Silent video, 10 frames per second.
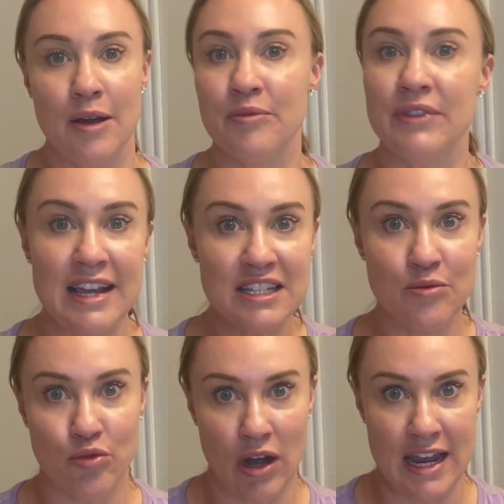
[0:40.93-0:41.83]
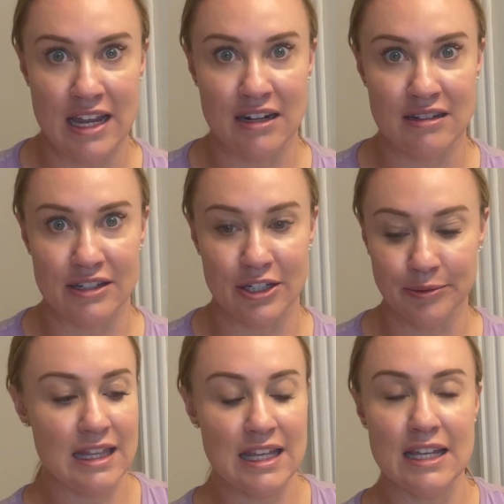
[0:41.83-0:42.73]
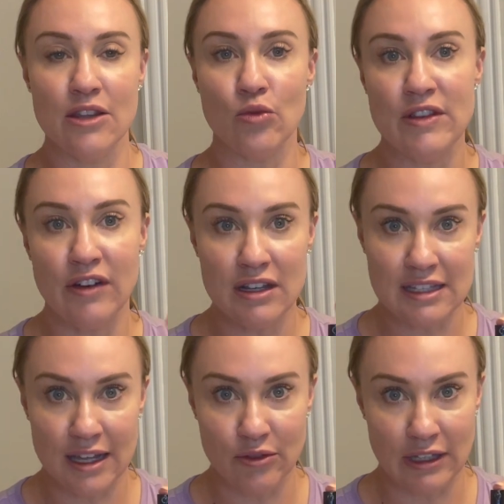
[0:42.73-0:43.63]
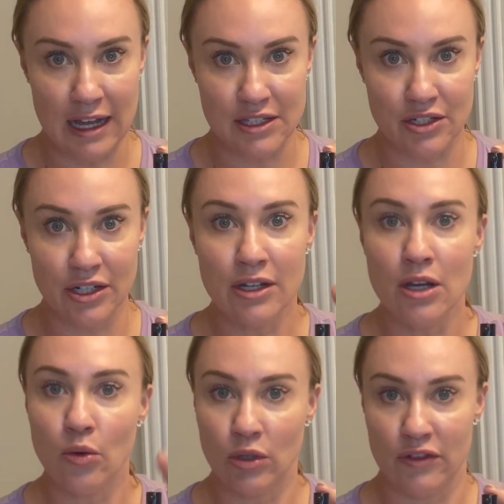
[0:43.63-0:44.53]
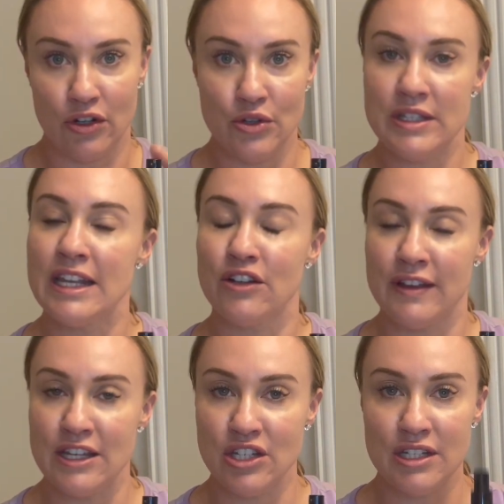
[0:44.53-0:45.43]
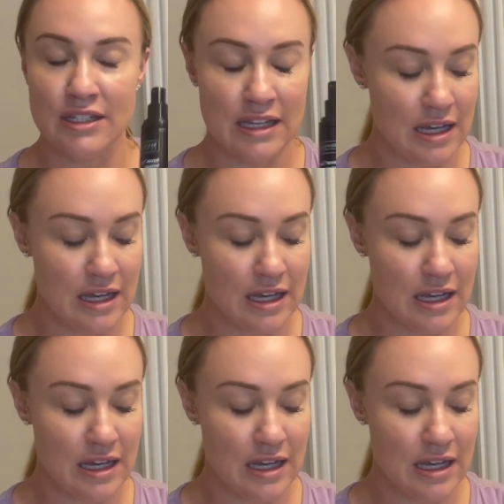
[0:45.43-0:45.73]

nice and bright and clear. And then Revox Line Relaxer, one of our newest innovations.